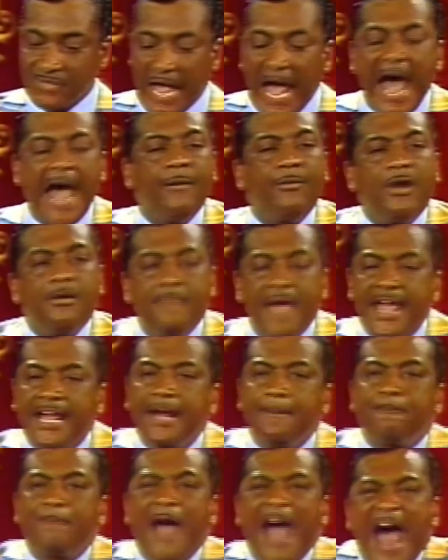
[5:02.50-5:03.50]
I will make
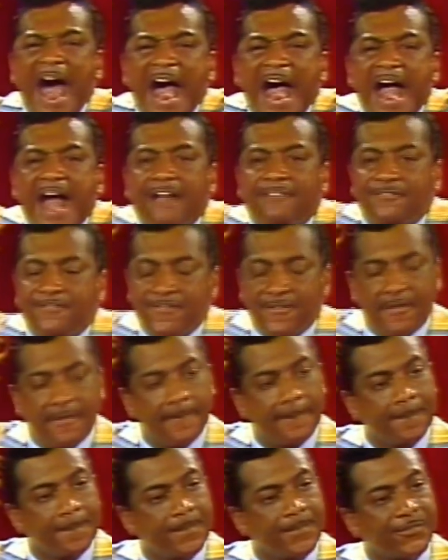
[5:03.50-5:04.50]
a path
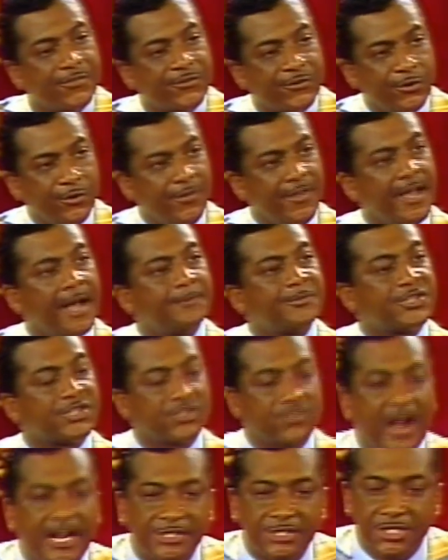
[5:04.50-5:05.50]
through the
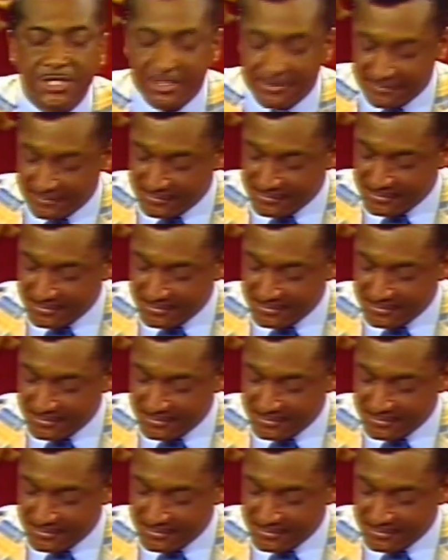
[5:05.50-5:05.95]
obstructions,